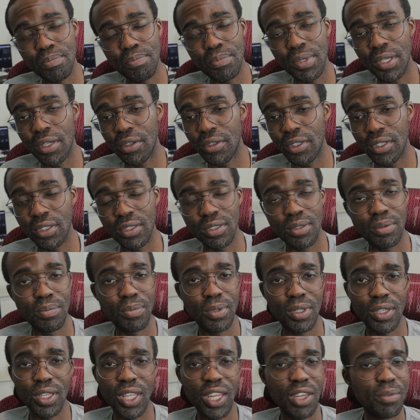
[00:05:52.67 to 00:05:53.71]
period.
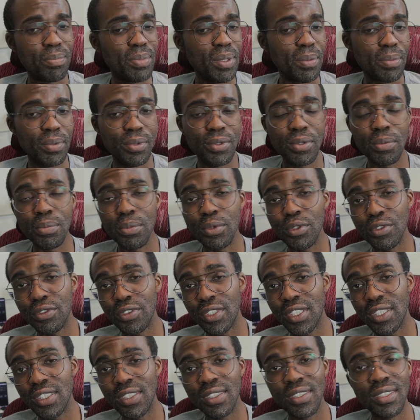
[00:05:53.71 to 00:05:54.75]
A lot of people were
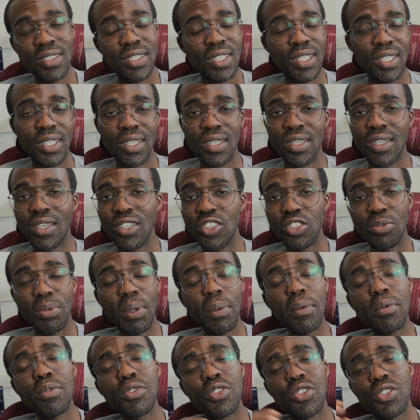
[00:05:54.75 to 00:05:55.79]
moving. So
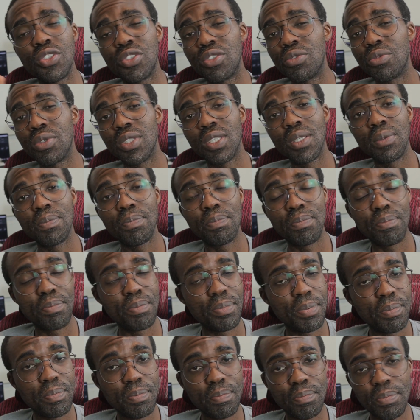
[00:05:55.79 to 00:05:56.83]
maybe it was just a really
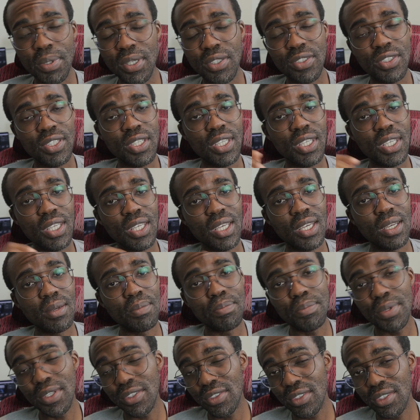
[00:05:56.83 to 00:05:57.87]
busy
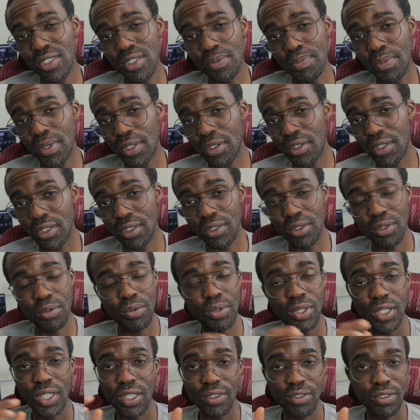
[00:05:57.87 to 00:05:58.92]
business period or
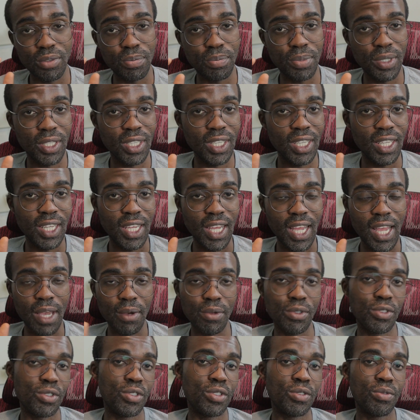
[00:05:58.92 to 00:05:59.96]
whatever. But I
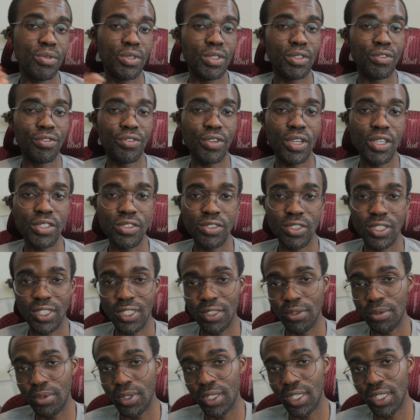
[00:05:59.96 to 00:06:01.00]
was just really
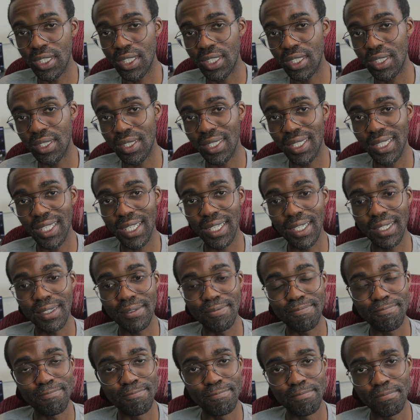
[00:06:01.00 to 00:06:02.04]
frustrated with
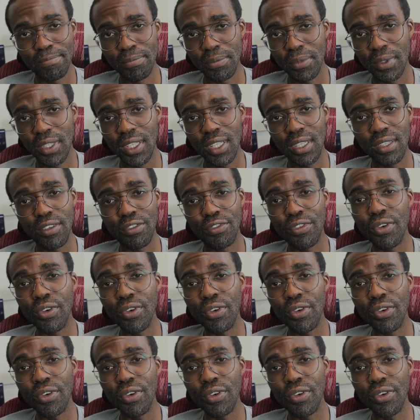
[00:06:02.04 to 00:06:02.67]
the